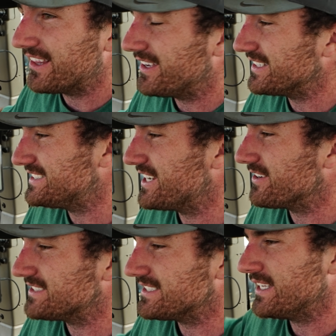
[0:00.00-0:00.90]
along these
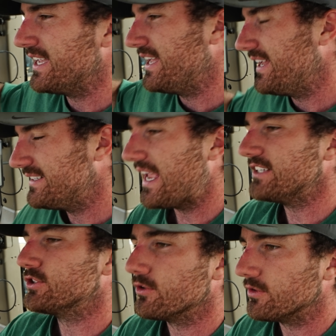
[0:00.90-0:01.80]
terraces.
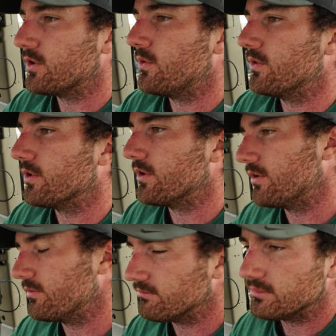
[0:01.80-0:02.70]
Dad turned the
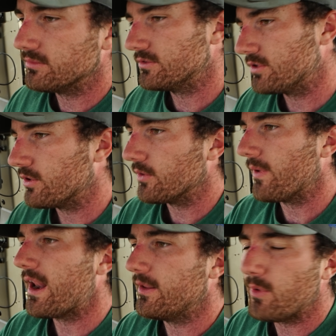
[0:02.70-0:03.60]
corner, turned
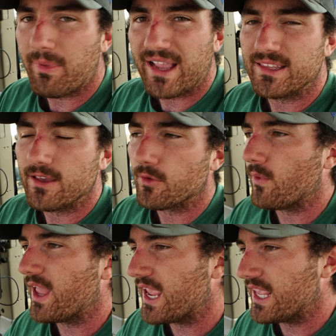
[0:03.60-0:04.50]
around and went back the other
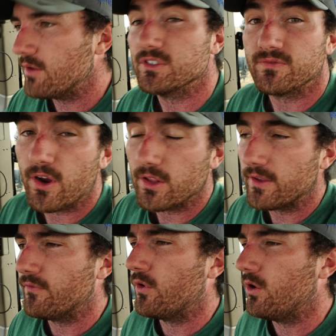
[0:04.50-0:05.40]
way. He was fairly
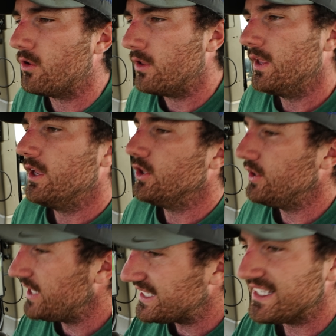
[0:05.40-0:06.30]
full. You
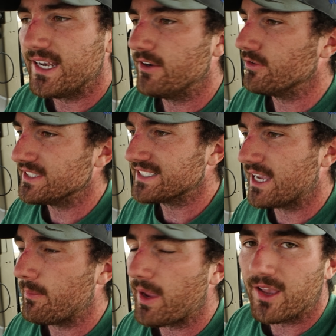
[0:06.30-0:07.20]
need to get under this
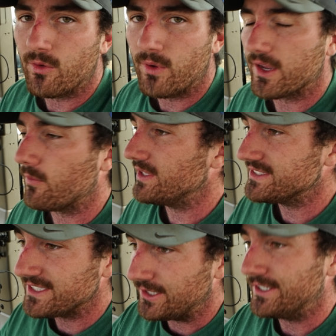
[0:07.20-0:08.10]
combine quick.
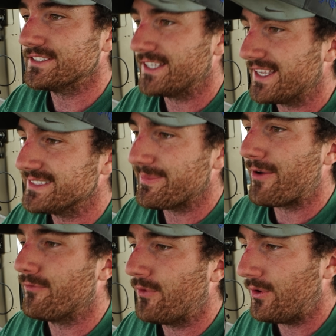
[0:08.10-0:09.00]
Once it looks like it's
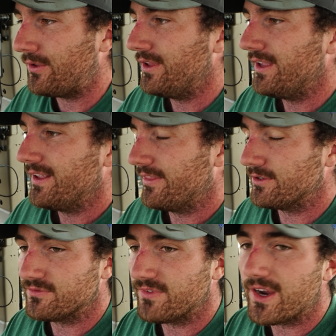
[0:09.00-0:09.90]
about full,
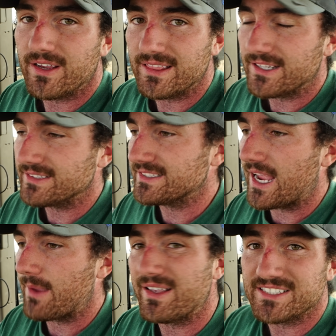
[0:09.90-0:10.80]
there's very little
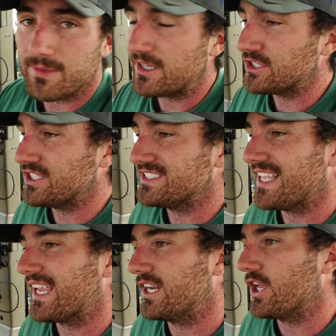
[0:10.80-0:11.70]
time, as I mentioned a
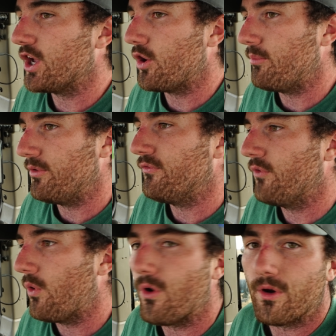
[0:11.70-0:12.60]
second ago,
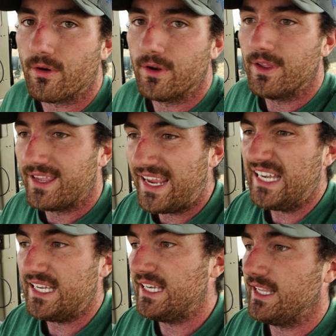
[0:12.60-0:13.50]
before
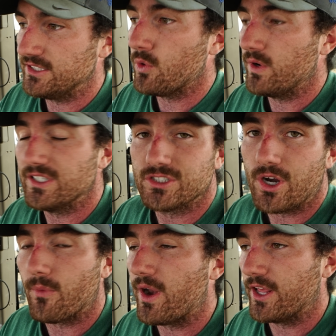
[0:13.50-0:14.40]
it is going to
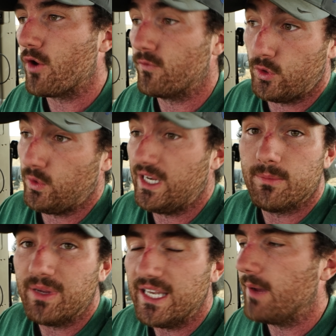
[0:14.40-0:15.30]
start running over. You need
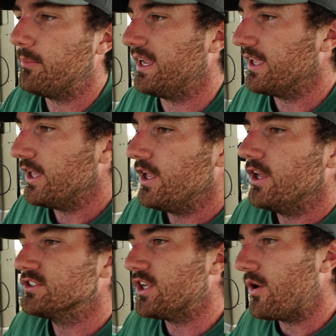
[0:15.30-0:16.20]
to be dumping.
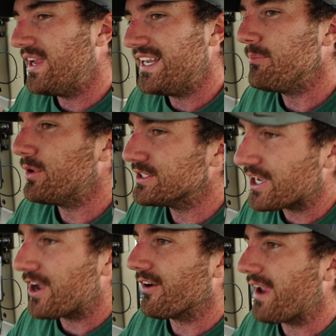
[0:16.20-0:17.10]
So he didn't put his
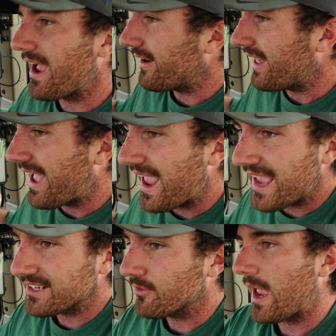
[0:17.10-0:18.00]
auger out. I
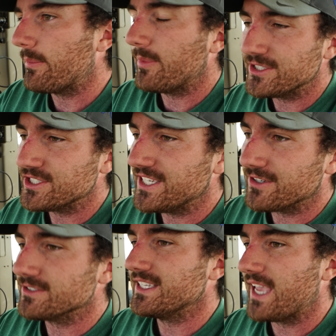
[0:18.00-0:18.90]
had to grab a bunch of
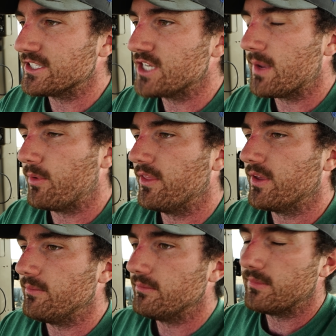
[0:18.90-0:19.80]
gears to catch up with
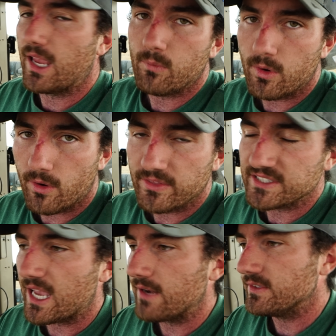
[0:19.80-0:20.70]
him, and we were on the
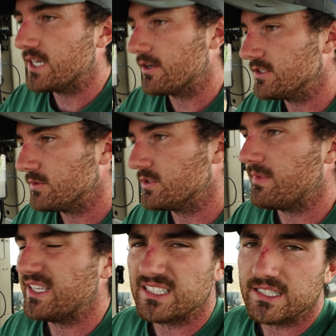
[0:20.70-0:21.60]
side of a terrace, which
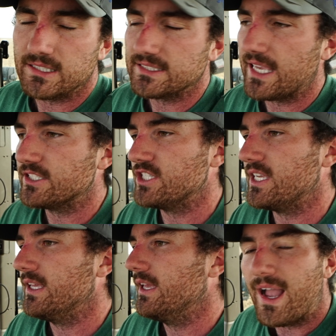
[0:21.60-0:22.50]
makes it a little
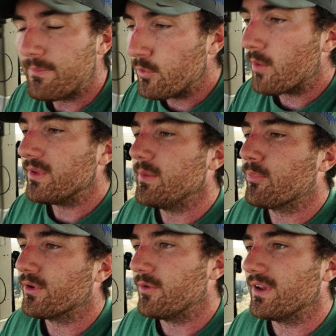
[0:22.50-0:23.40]
sketchy. I'm normally
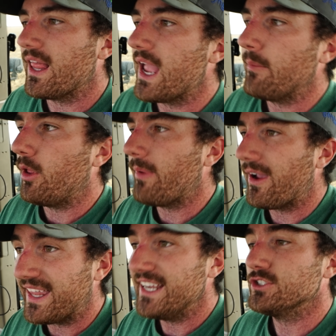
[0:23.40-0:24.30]
pretty reliable
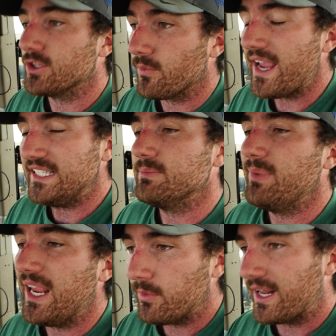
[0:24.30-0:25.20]
about getting to the right
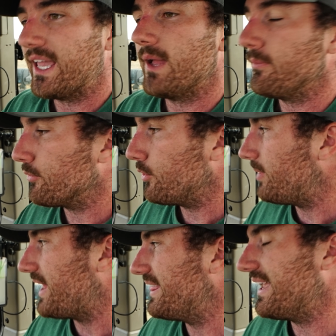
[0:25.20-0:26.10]
speed when I come through,
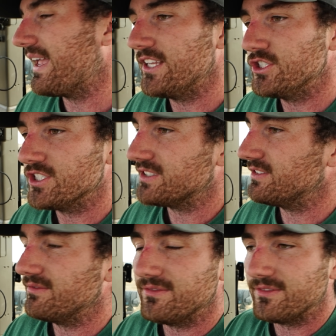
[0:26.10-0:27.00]
but I think I just
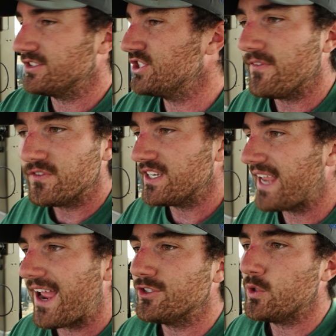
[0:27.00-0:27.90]
shifted
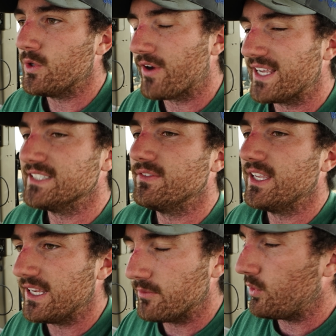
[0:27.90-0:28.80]
down too
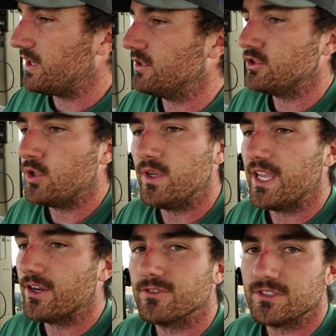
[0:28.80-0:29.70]
aggressively and went two
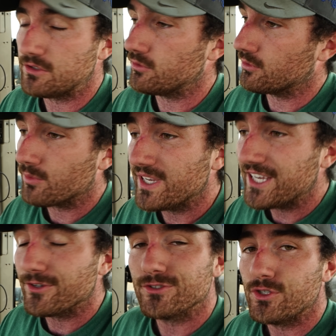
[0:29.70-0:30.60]
gears or three
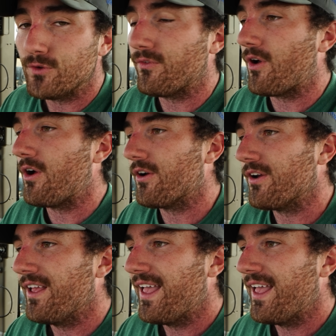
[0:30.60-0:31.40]
gears too far